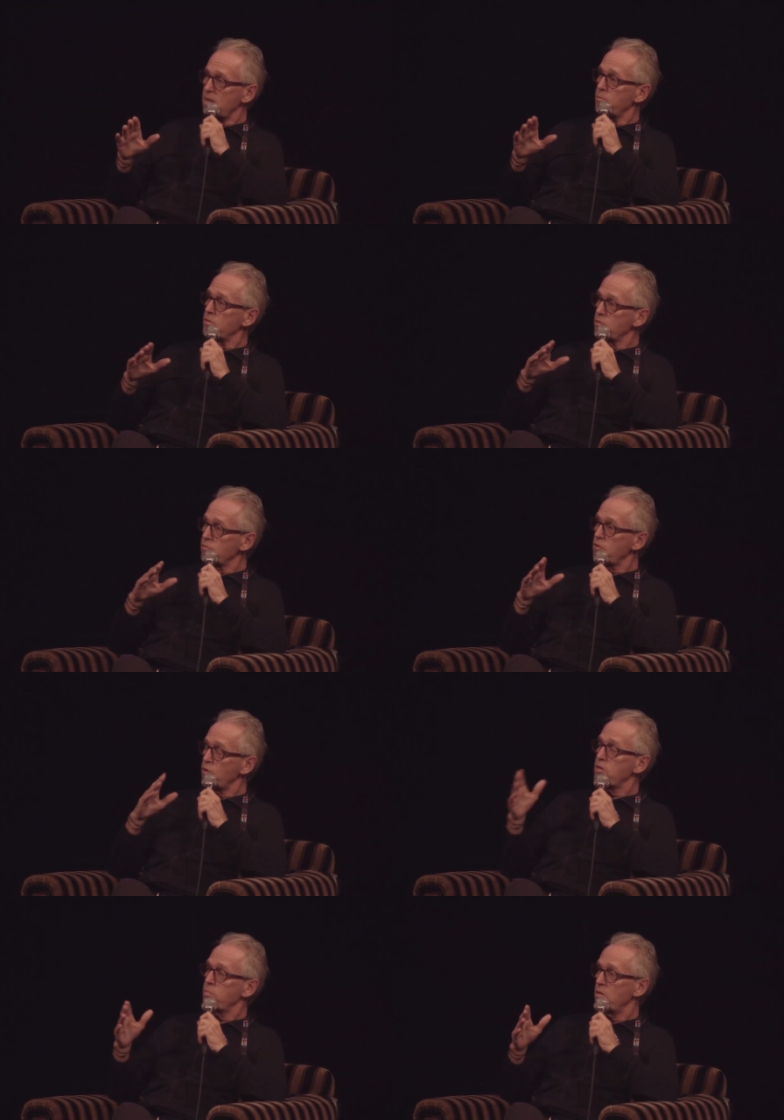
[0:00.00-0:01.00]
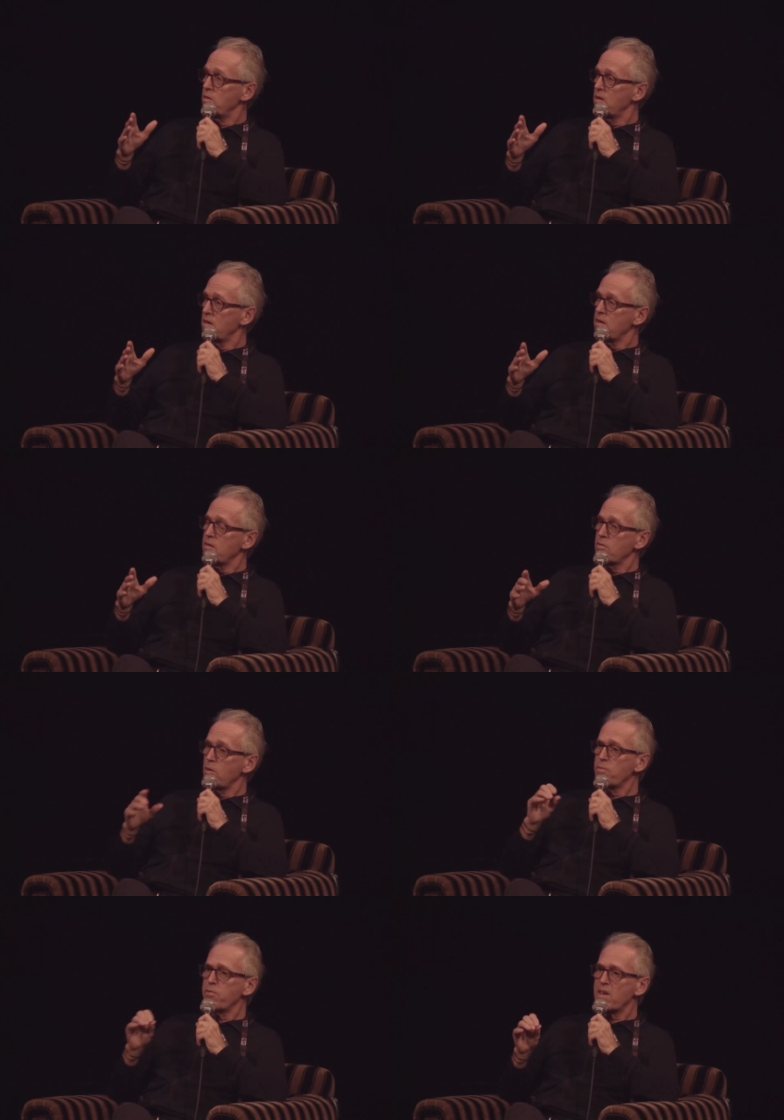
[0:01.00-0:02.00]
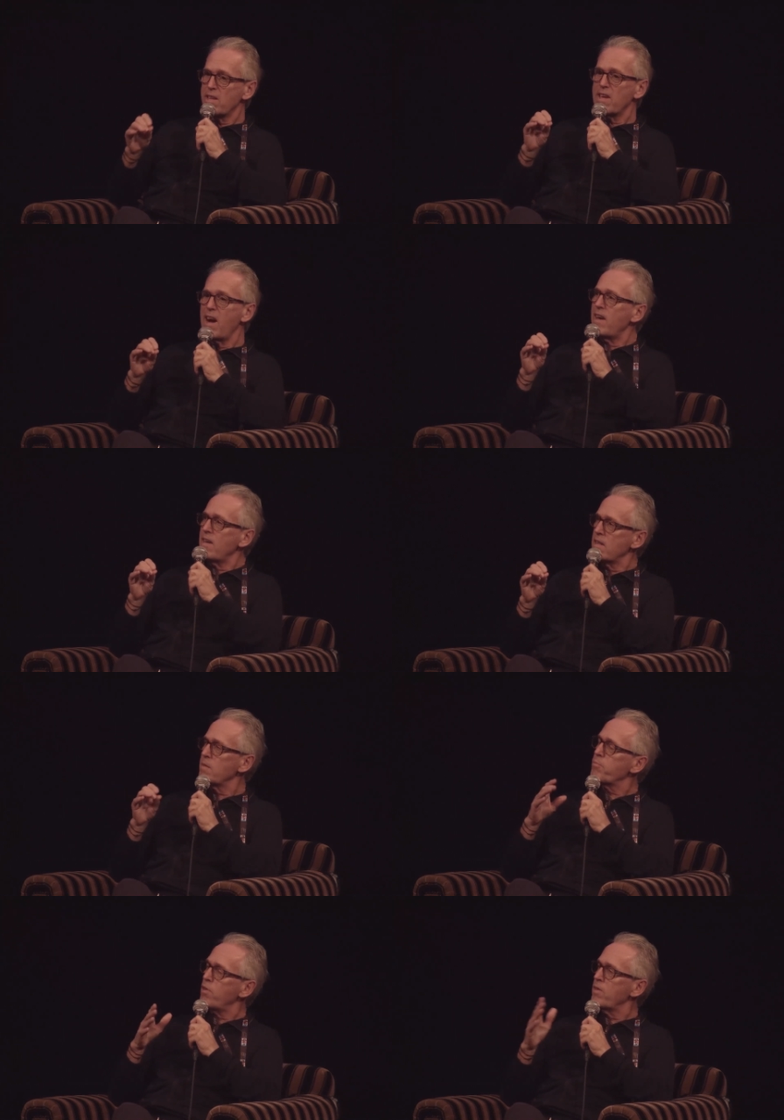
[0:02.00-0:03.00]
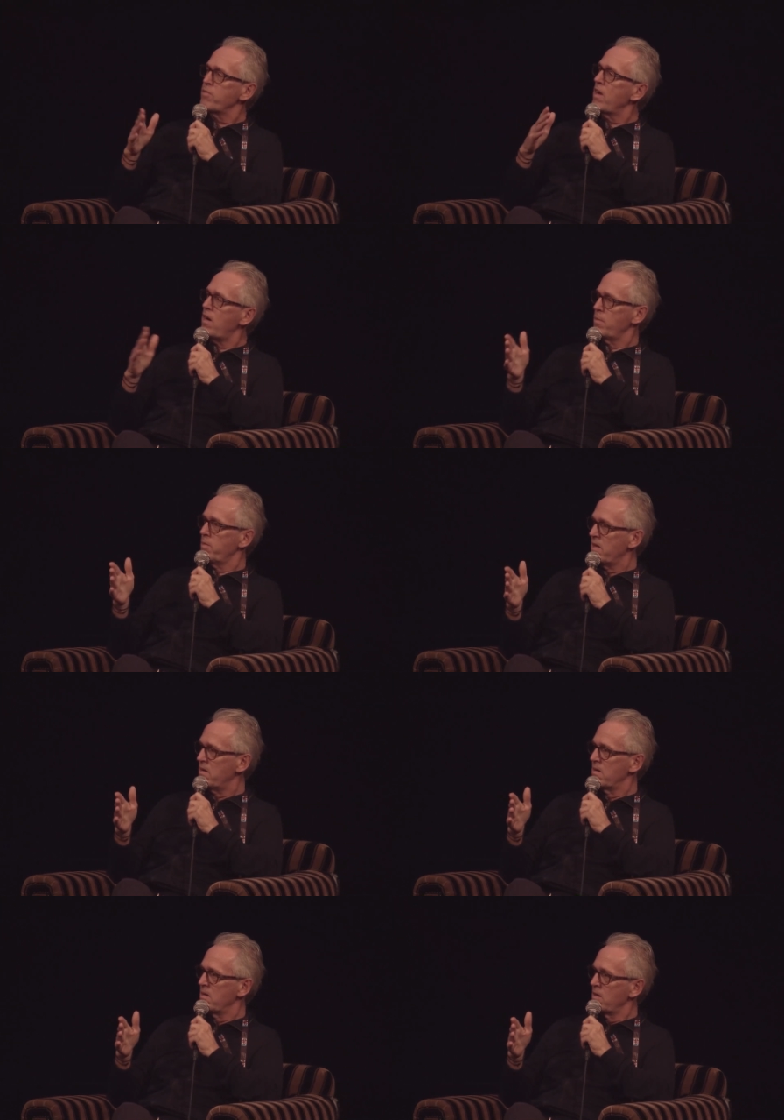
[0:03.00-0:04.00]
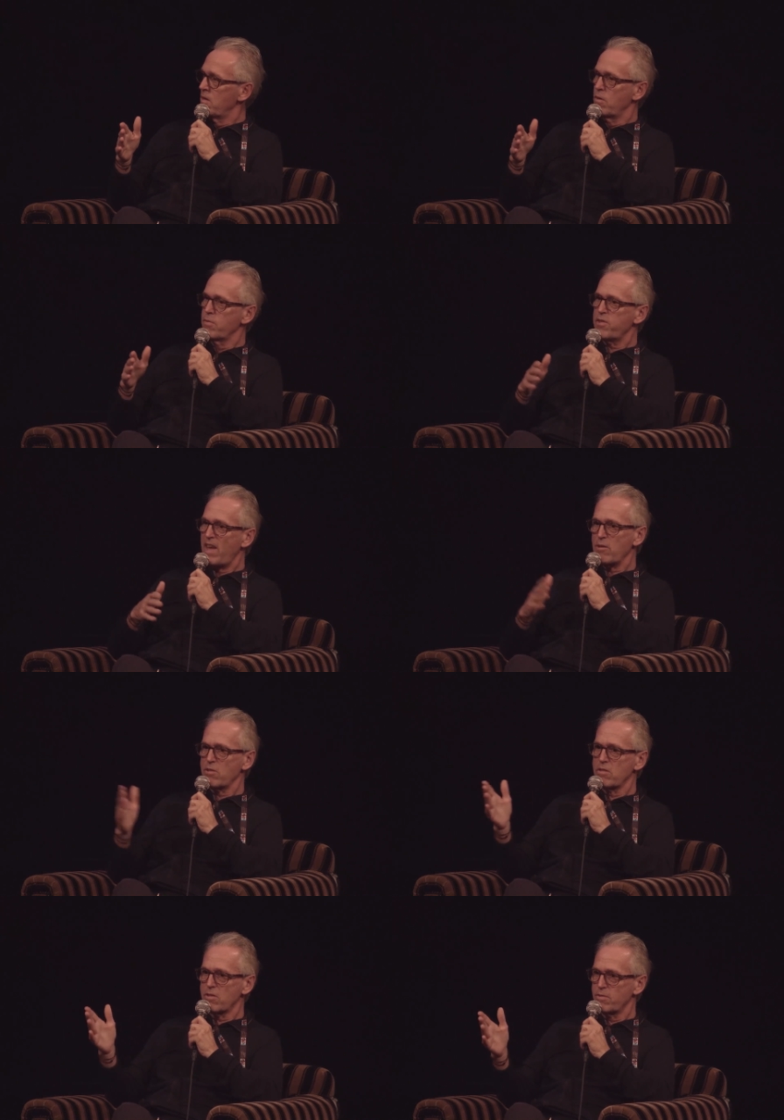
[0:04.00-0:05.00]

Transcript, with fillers: he was untouchable. You know, don't forget the guy had a private army of thousands